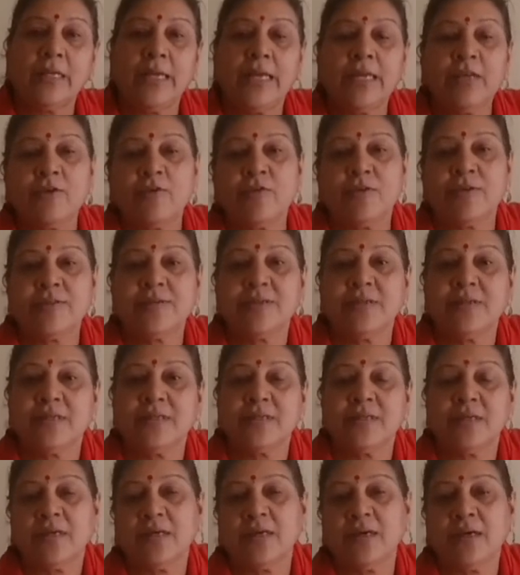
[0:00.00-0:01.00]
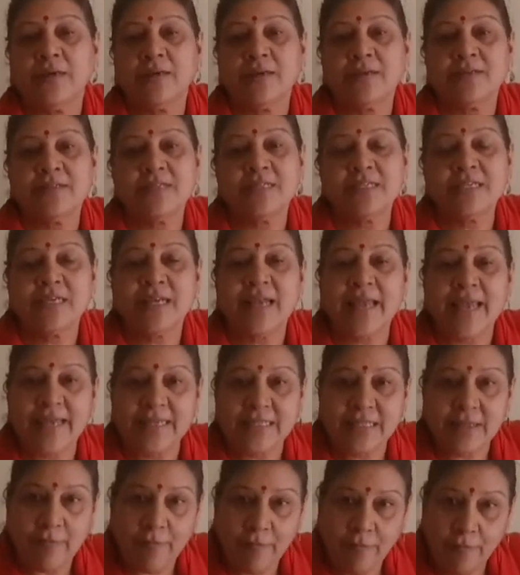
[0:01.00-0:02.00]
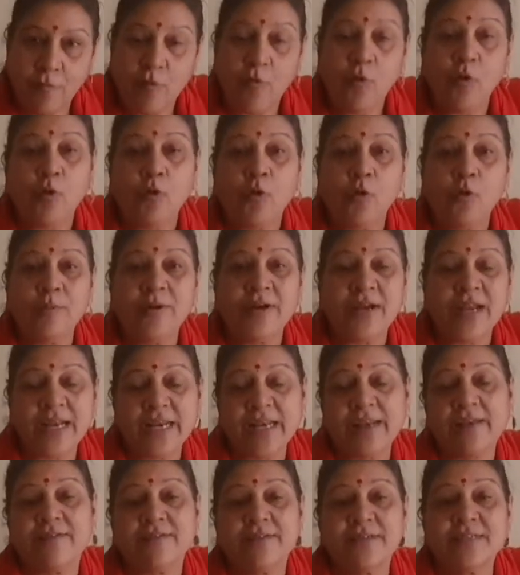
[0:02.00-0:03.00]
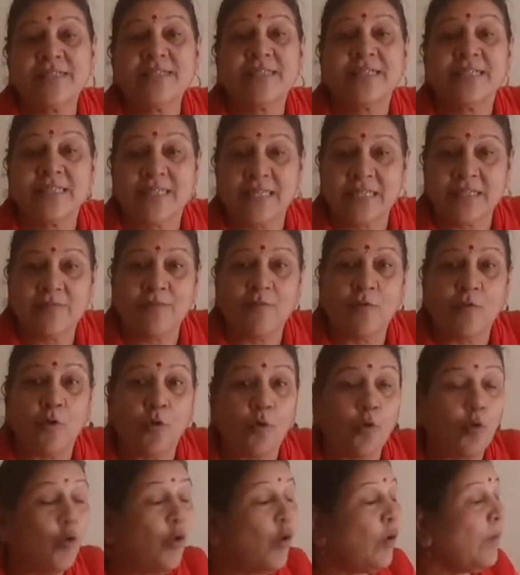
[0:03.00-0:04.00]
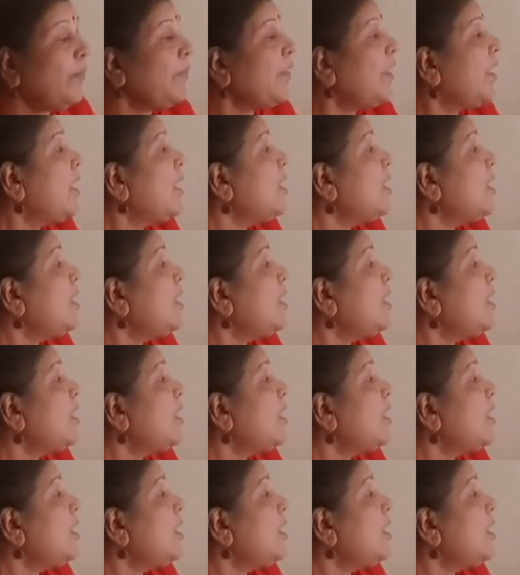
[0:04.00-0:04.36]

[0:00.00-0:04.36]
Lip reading: net result resistor as 4 ohm, net resistance as 4 ohm.